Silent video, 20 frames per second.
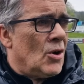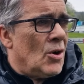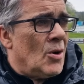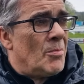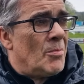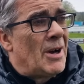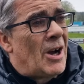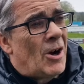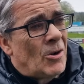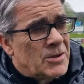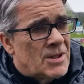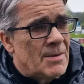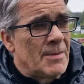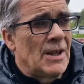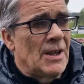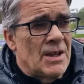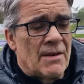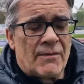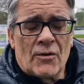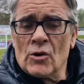But
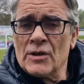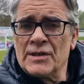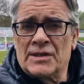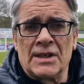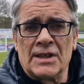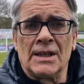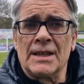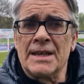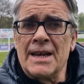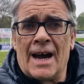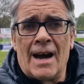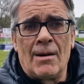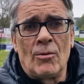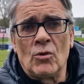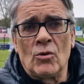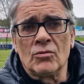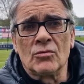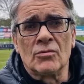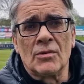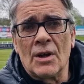ultimately you've got to say Lee
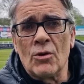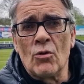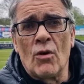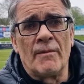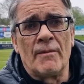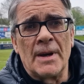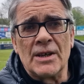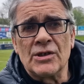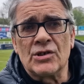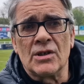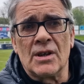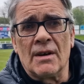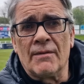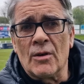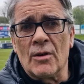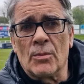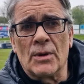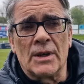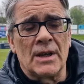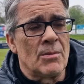Hamilton. I know I've mentioned
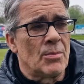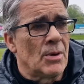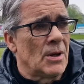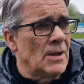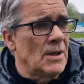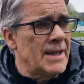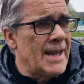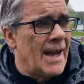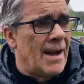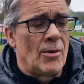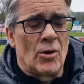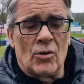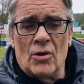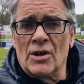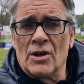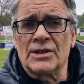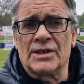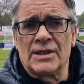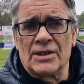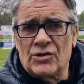everybody, but Lee Hamilton
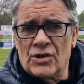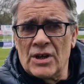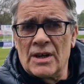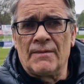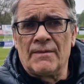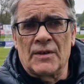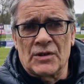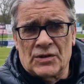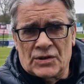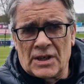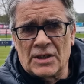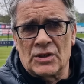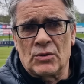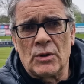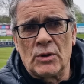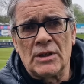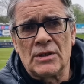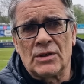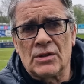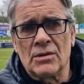hasn't trained for 6
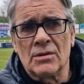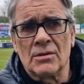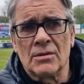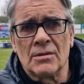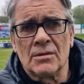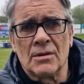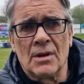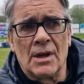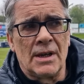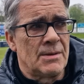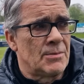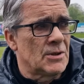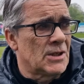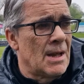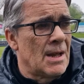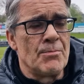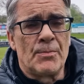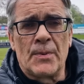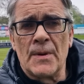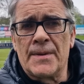weeks and he was
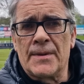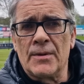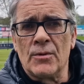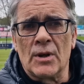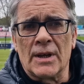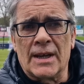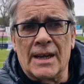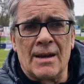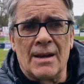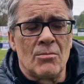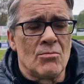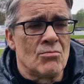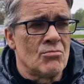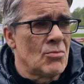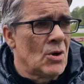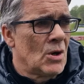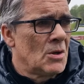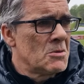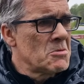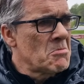limping through the game.
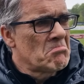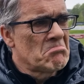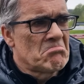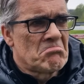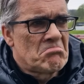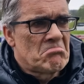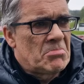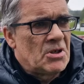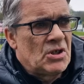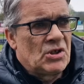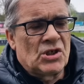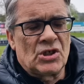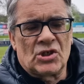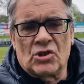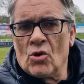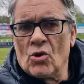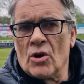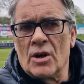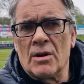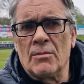He's just
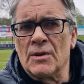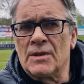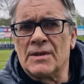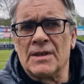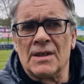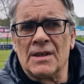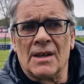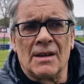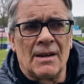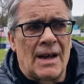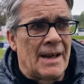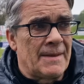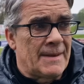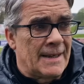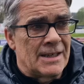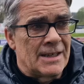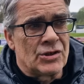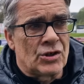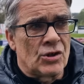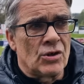got it between I
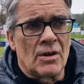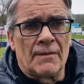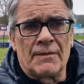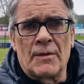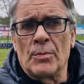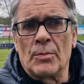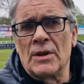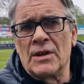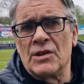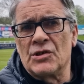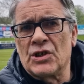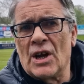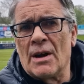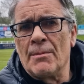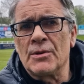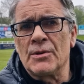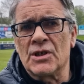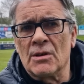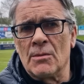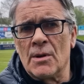think he's good enough to play the
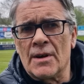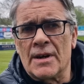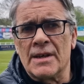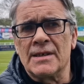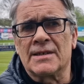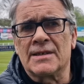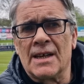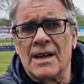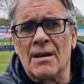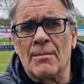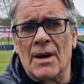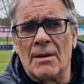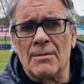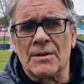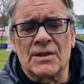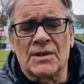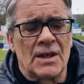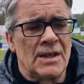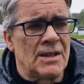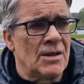championship with the right centre back
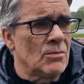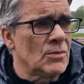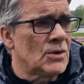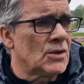beside him.